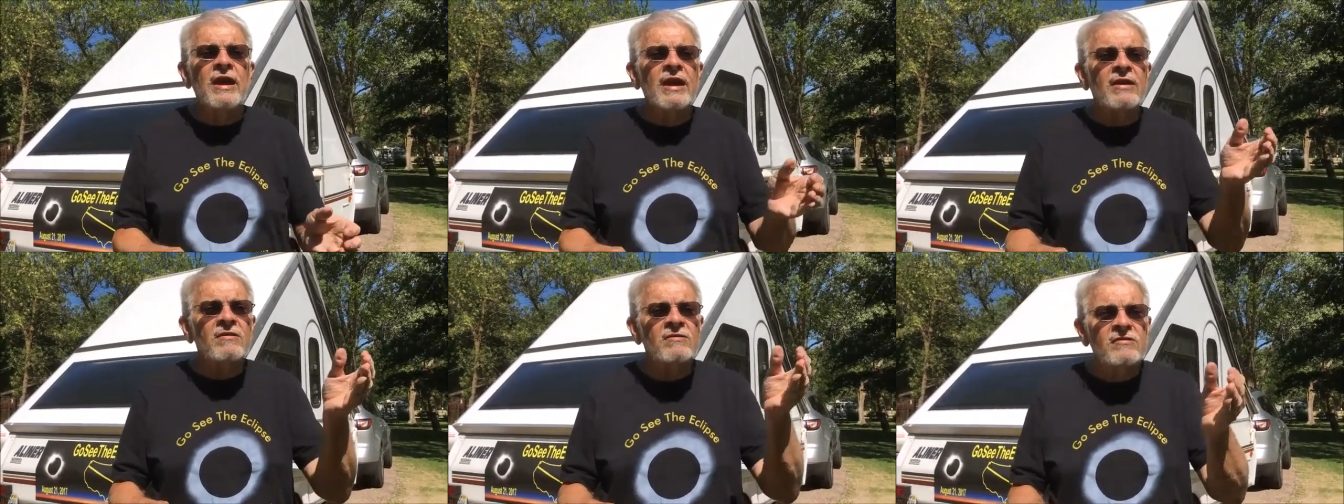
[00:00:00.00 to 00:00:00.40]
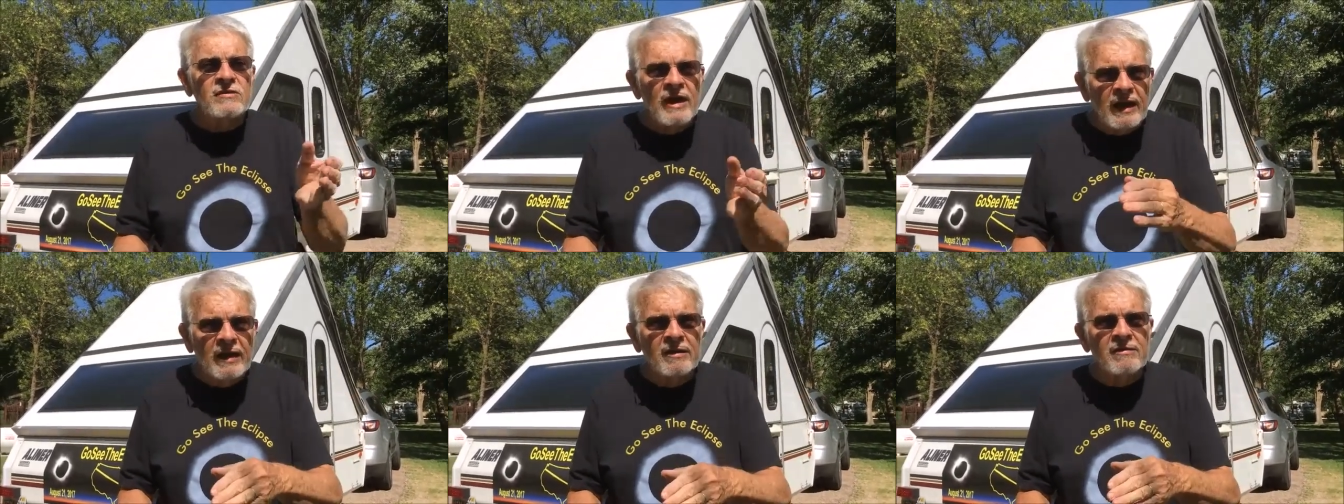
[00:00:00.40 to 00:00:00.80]
a
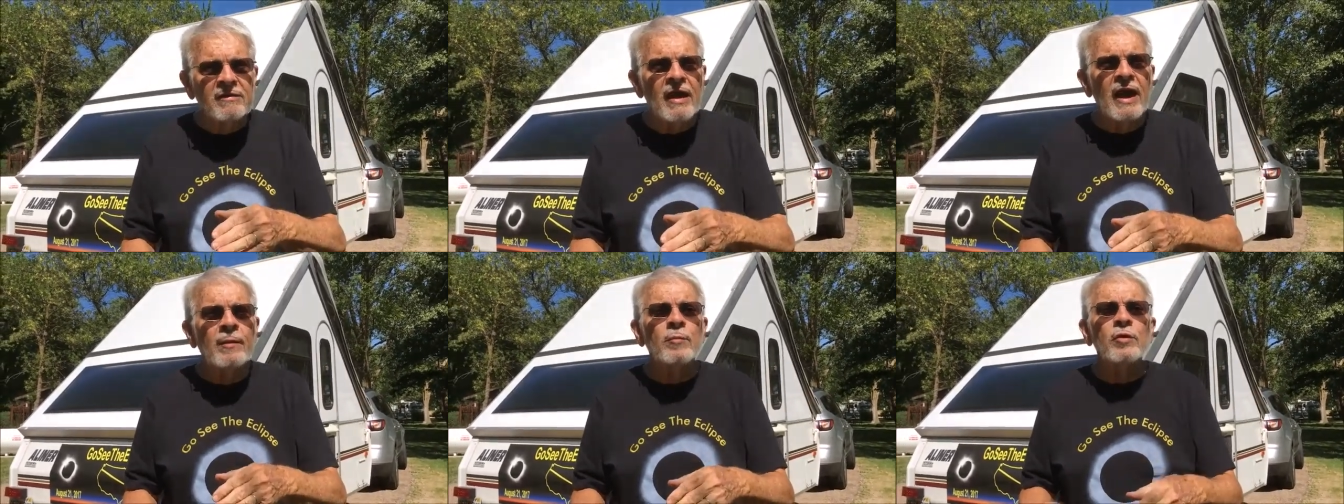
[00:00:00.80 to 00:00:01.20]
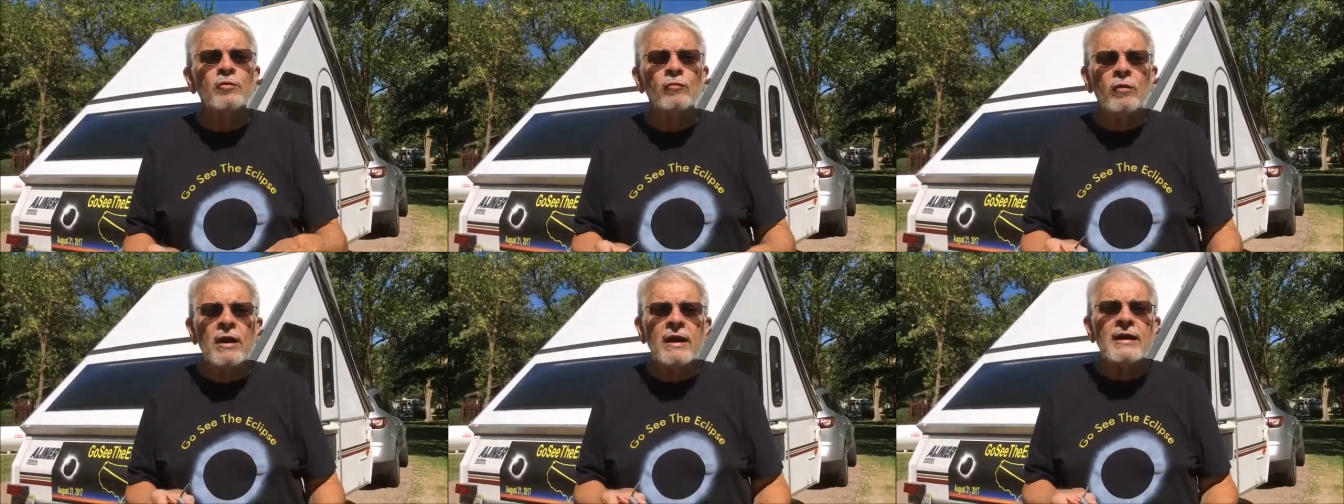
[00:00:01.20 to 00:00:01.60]
second
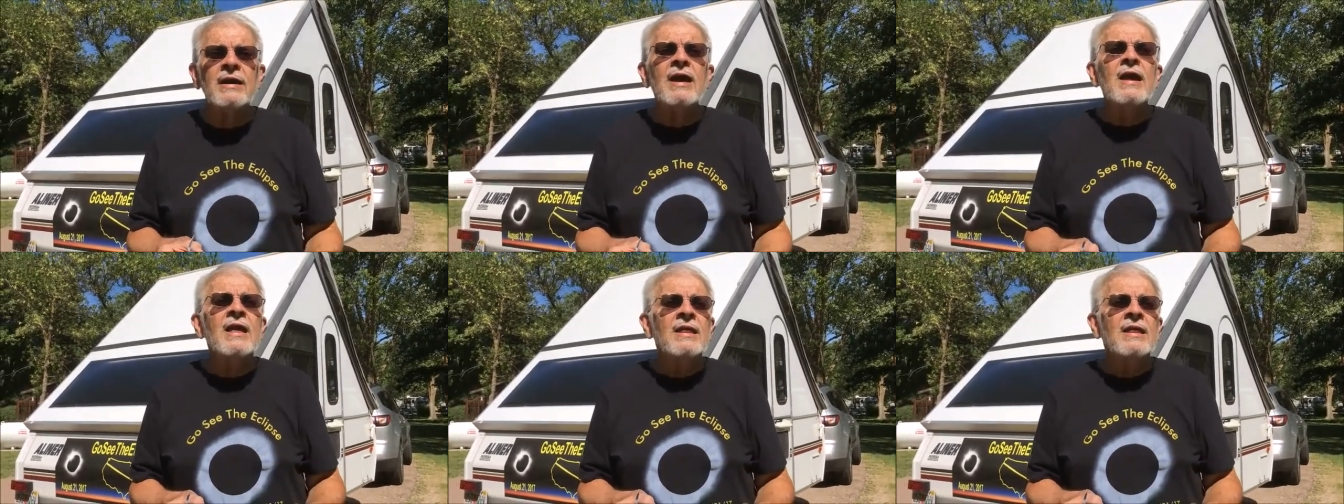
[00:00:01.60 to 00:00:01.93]
diamond ring,